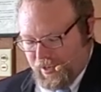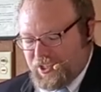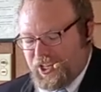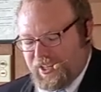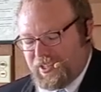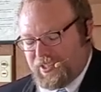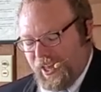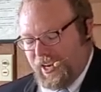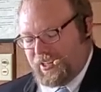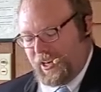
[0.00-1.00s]
Jesus
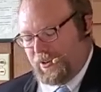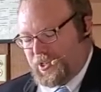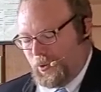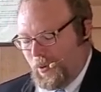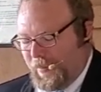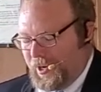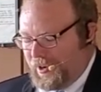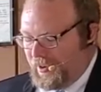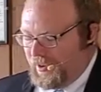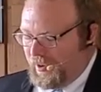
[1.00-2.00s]
then tells the woman,